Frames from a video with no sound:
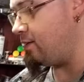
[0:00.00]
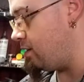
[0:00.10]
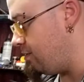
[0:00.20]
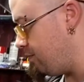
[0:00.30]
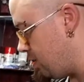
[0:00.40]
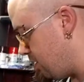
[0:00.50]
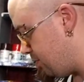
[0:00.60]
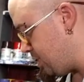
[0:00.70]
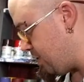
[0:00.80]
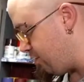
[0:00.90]
on a
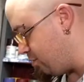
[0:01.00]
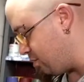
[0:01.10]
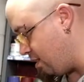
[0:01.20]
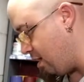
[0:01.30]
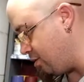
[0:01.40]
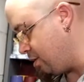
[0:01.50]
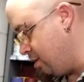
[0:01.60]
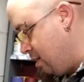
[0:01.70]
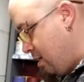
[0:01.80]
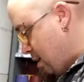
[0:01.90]
jet fuselage.
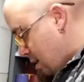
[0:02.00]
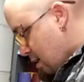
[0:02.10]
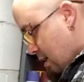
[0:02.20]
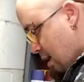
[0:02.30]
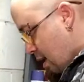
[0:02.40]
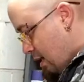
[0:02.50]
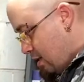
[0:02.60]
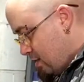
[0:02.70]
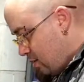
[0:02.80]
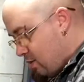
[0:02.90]
And
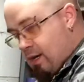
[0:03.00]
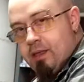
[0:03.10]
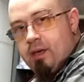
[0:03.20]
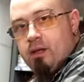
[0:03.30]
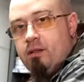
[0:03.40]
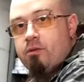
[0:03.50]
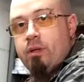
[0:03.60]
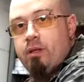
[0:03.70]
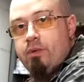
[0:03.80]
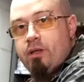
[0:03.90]
I think it'll look
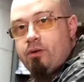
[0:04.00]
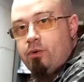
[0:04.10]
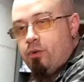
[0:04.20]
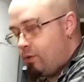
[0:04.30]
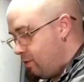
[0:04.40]
really cool.